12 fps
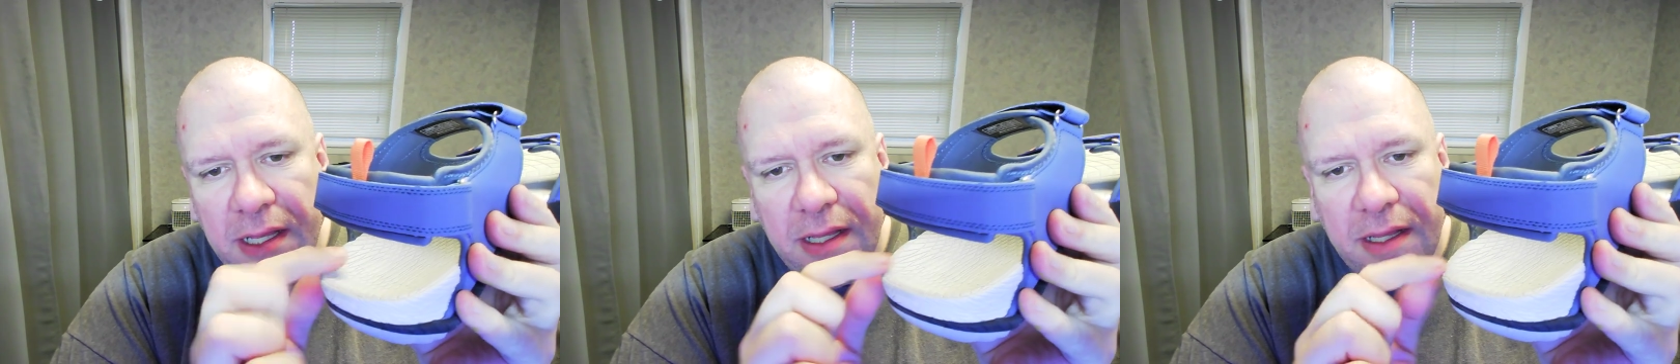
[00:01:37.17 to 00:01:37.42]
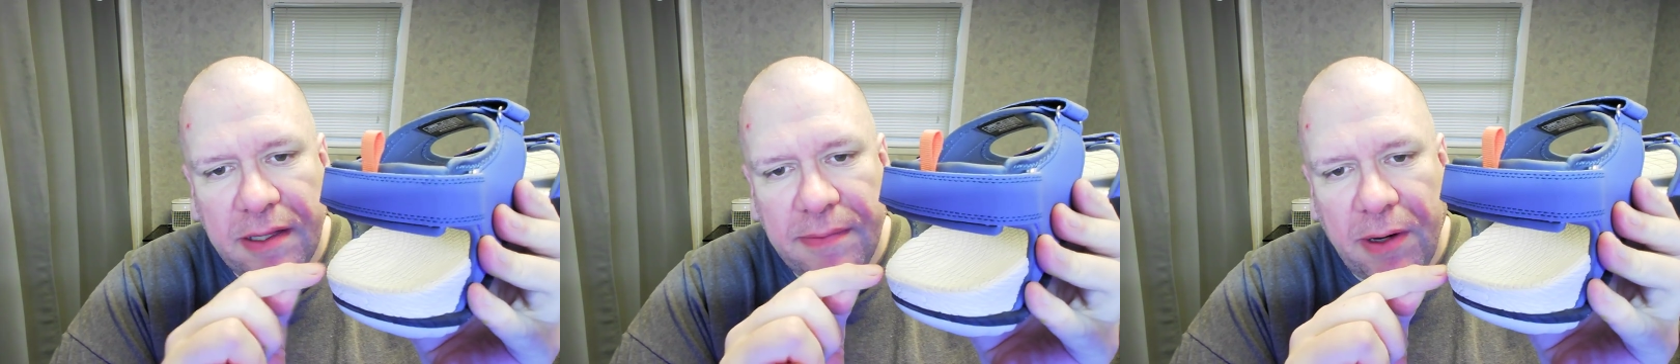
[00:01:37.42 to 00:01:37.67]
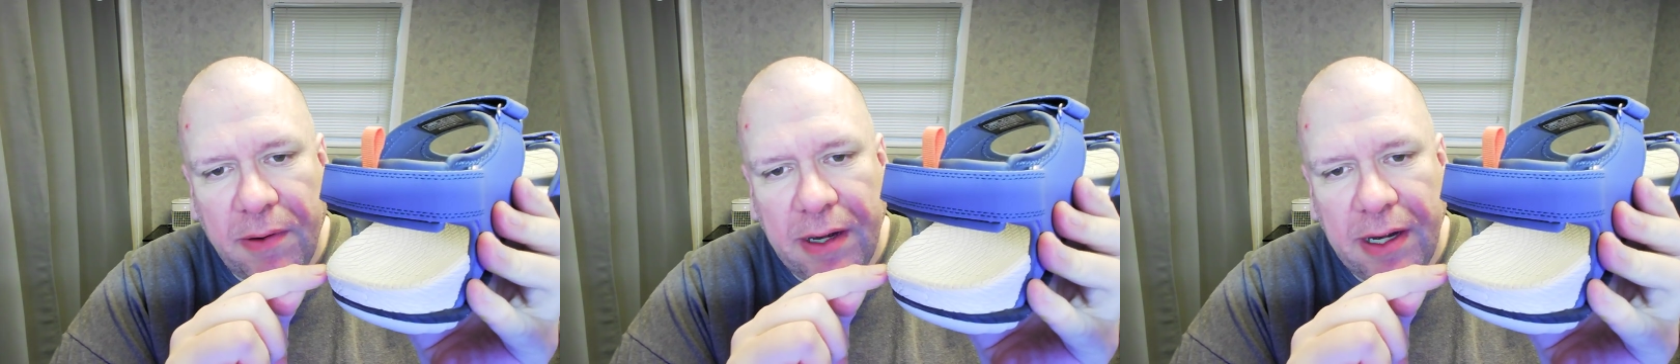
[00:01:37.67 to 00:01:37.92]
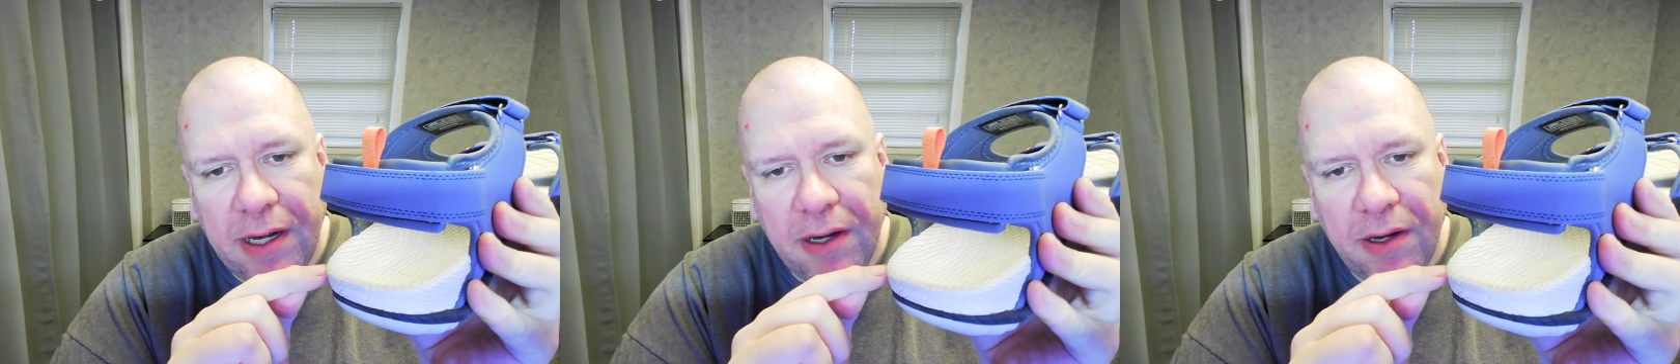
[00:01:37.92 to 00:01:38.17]
this part right
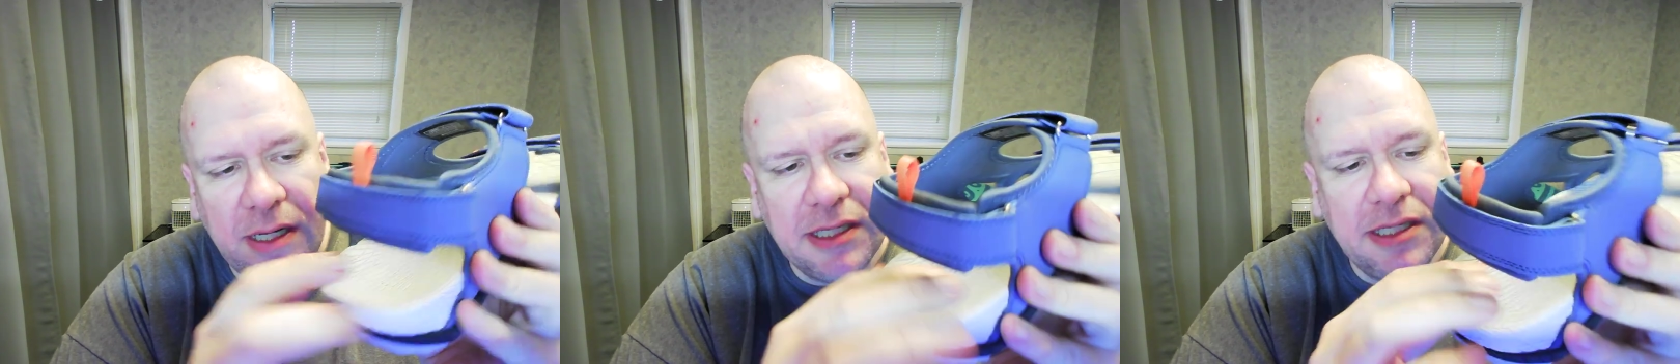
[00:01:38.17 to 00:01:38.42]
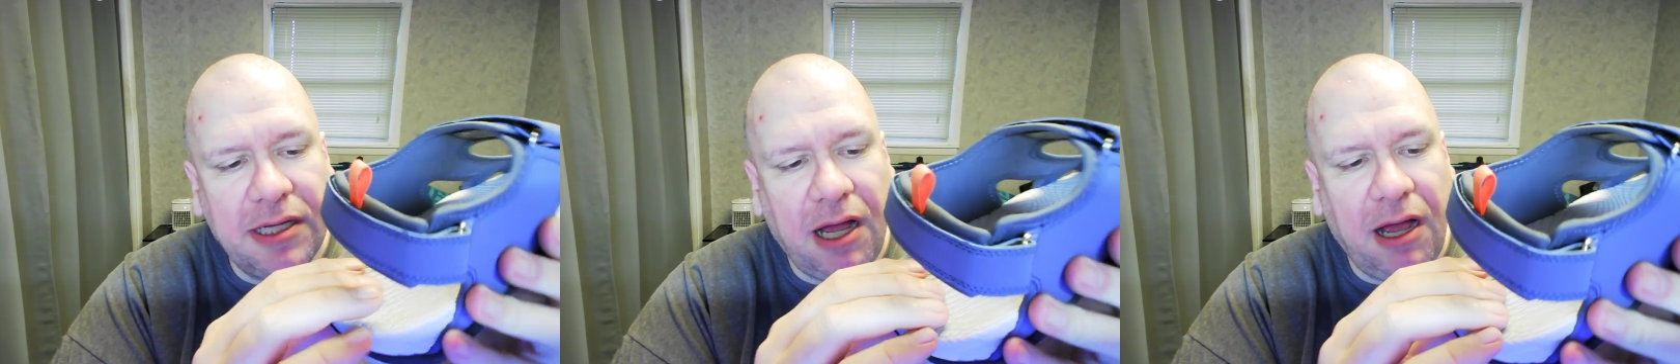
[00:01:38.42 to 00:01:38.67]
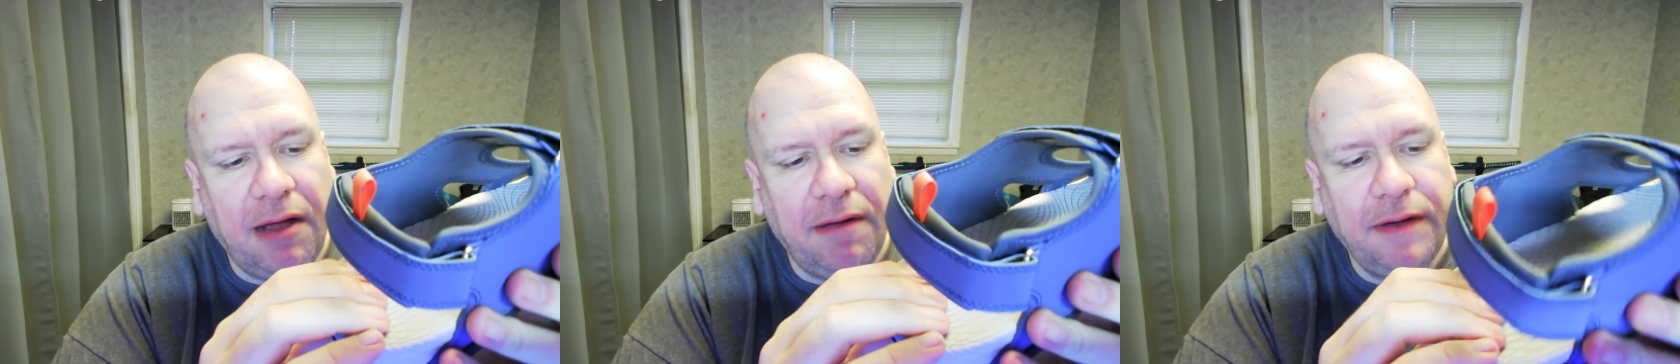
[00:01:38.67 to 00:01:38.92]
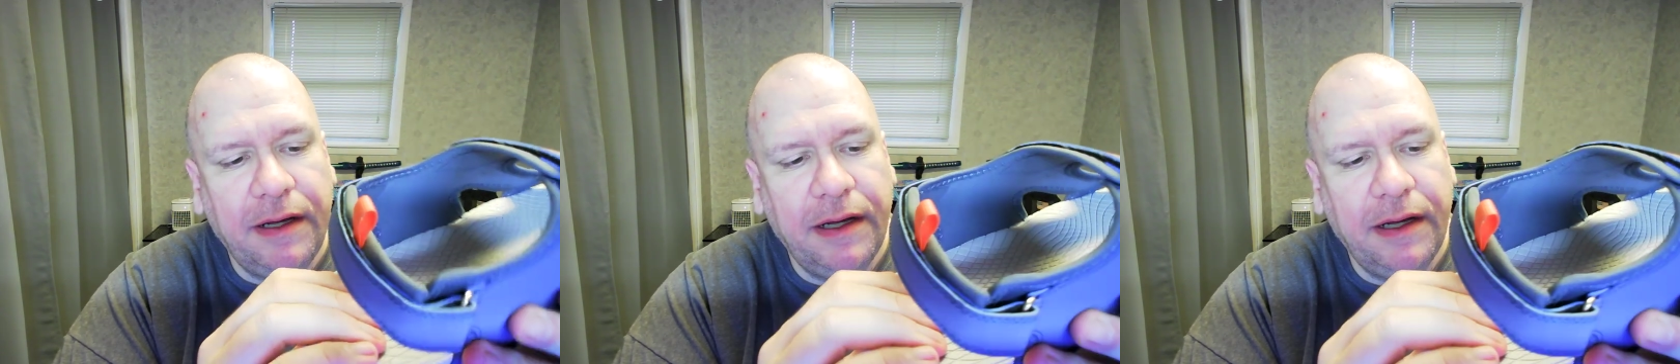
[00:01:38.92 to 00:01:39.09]
here is soft.